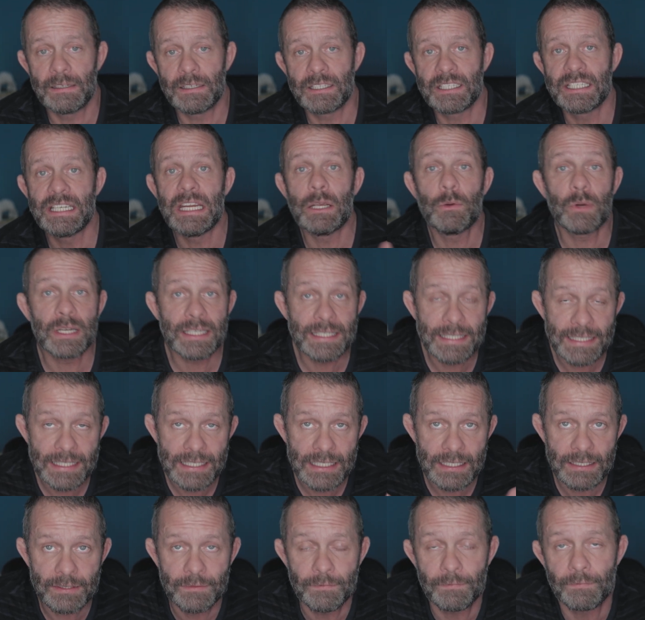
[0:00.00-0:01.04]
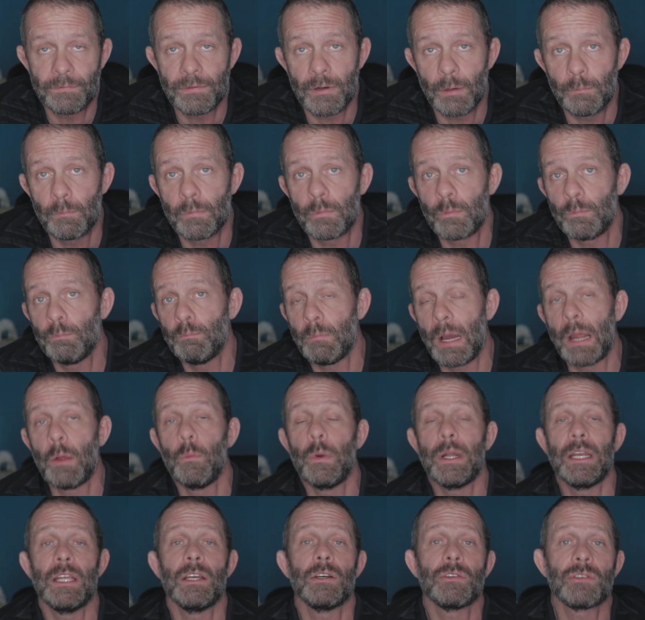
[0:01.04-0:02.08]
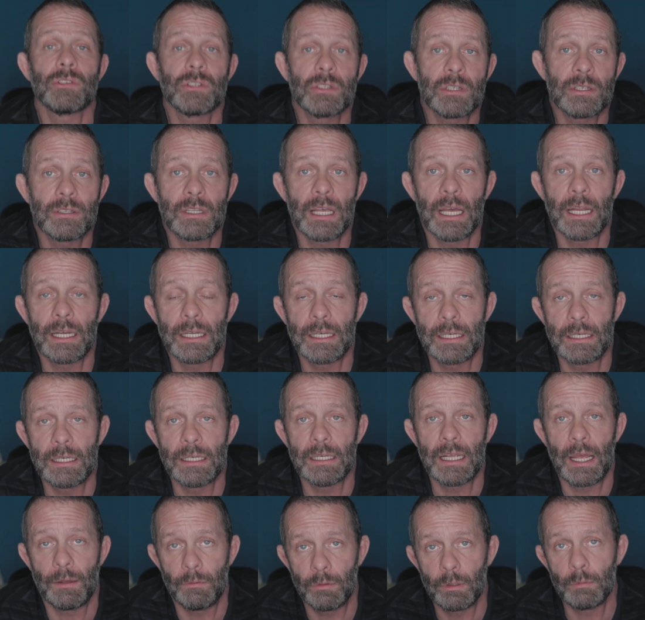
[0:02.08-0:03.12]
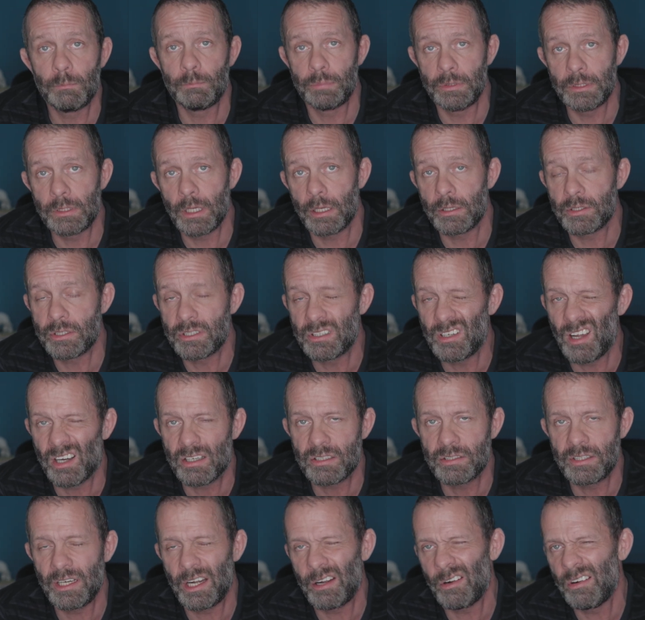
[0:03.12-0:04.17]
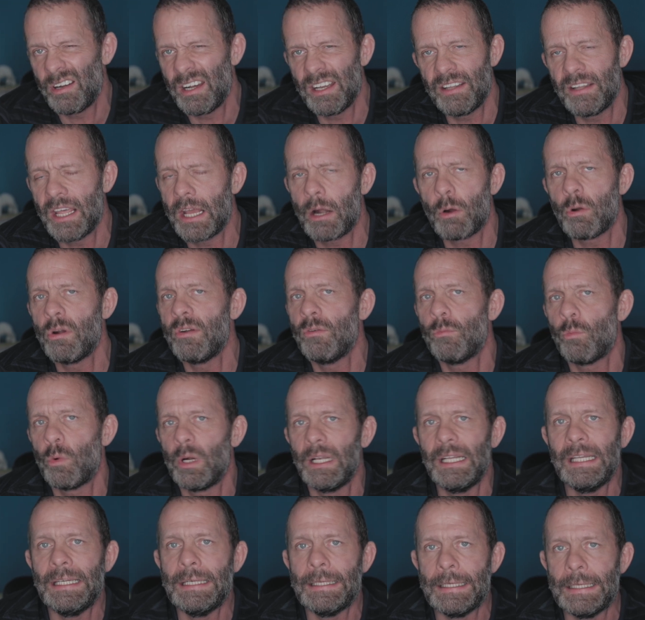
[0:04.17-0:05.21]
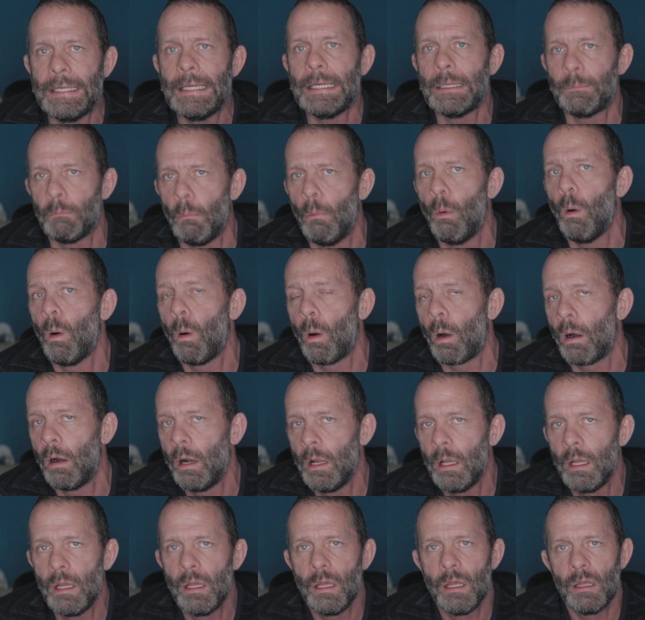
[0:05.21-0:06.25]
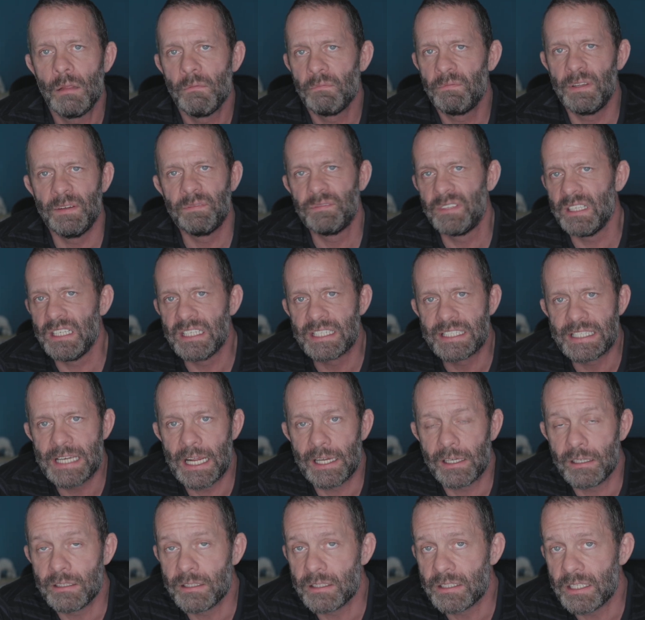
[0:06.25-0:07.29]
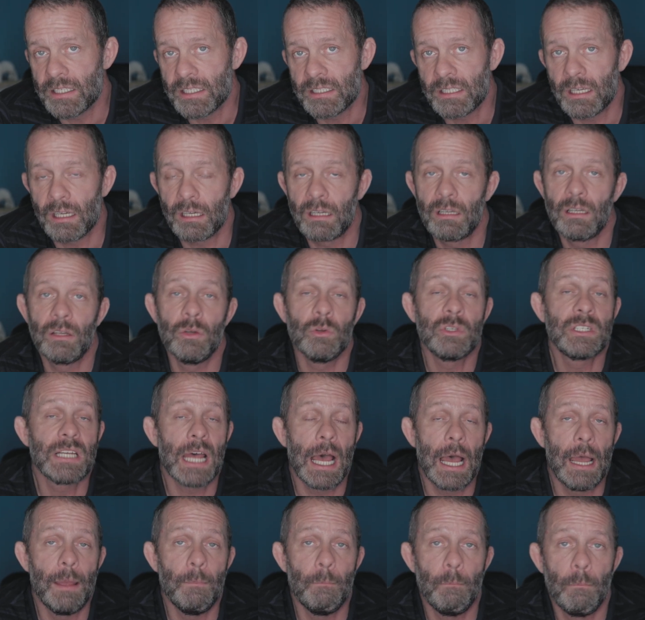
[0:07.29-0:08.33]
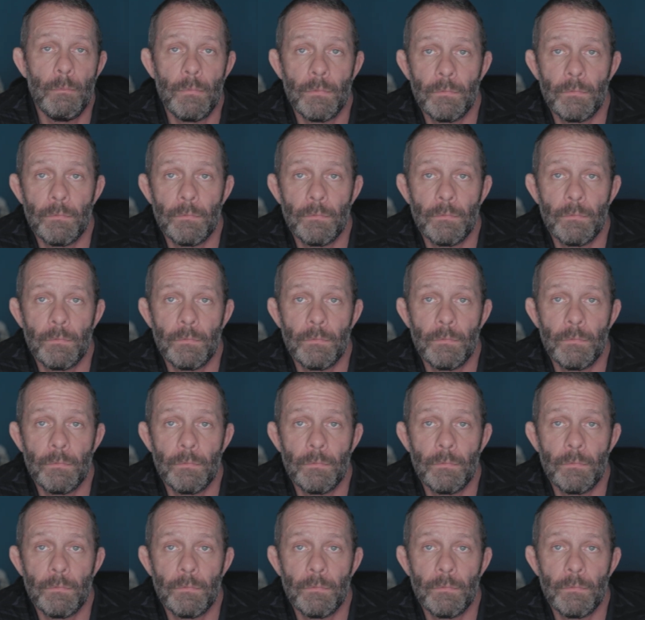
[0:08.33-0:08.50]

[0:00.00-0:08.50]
sequences from my videos that I will put on stock. So they don't really need more. 15 seconds is a good time